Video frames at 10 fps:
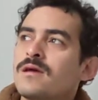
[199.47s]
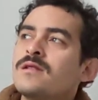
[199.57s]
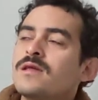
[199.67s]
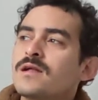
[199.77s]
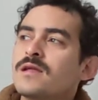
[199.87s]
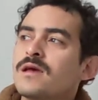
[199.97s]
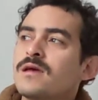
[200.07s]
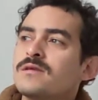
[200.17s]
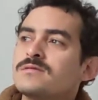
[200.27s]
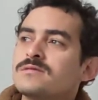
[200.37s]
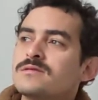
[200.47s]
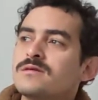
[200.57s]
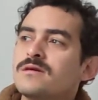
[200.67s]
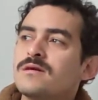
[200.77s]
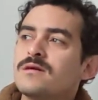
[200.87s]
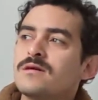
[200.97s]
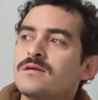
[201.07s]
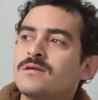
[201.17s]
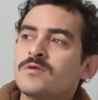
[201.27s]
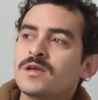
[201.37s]
in that case,
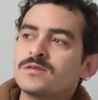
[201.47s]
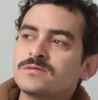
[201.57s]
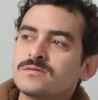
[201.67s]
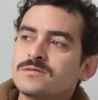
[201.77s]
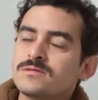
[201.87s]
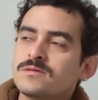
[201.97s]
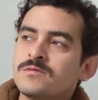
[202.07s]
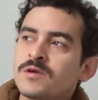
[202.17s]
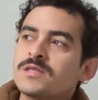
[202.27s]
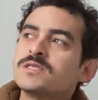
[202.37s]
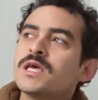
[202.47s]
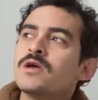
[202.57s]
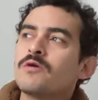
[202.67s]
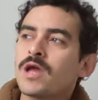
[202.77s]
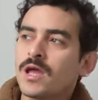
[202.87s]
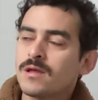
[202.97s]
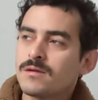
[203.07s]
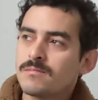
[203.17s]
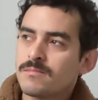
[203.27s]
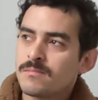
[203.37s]
you can say, okay,
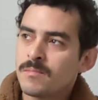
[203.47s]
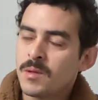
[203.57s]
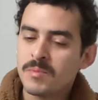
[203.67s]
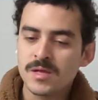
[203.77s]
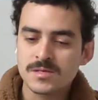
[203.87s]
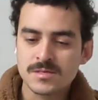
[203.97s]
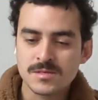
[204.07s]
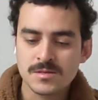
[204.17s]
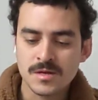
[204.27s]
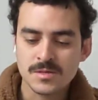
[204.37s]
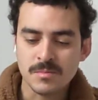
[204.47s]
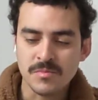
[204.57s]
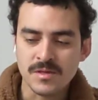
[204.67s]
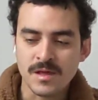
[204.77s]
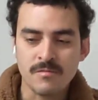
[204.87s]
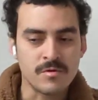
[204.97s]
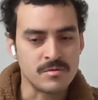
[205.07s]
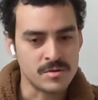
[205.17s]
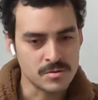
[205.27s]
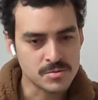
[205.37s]
maybe it's not something that I will
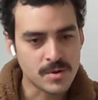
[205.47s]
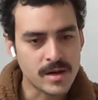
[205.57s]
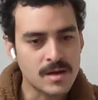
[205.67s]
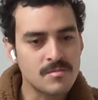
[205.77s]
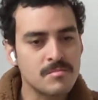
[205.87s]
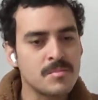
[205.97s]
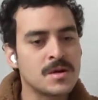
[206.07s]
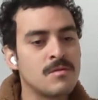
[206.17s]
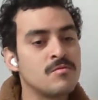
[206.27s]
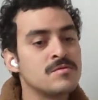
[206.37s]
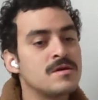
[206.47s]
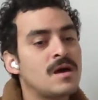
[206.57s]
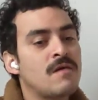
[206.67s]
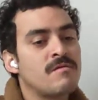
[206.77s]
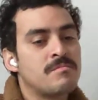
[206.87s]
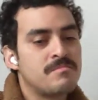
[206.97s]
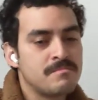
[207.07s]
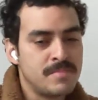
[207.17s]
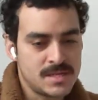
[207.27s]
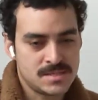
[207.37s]
use right now, but I would have a
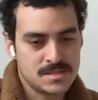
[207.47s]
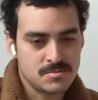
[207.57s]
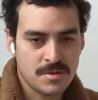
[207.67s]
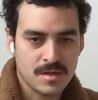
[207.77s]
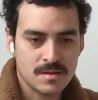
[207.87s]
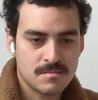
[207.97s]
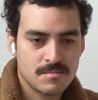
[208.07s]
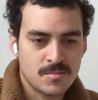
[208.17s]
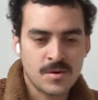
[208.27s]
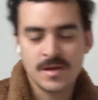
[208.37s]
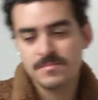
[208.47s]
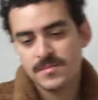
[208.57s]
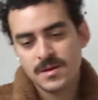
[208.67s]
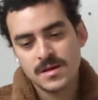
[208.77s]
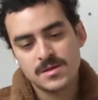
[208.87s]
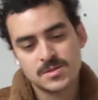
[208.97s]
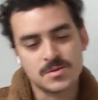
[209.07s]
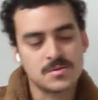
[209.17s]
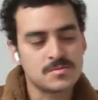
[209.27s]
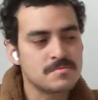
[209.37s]
business with it, right?
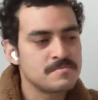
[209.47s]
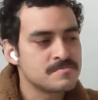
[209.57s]
So,